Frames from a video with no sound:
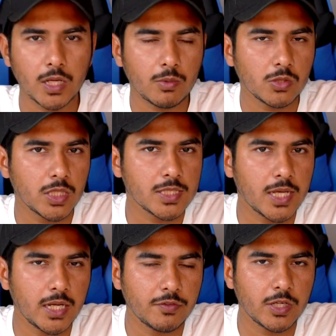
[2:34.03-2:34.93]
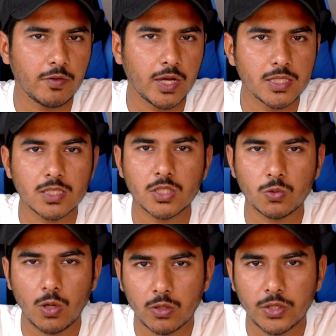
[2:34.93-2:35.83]
about the design of the device,
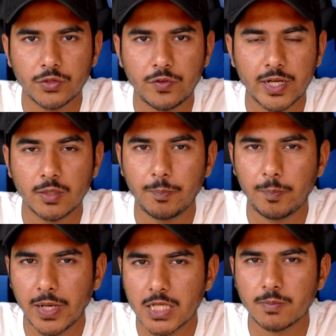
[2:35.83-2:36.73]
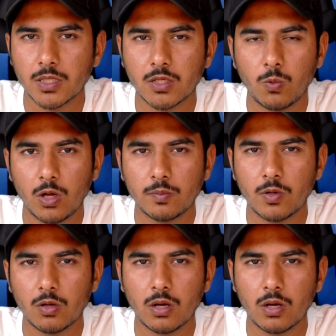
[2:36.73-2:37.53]
you are going to find the placement of volume rocker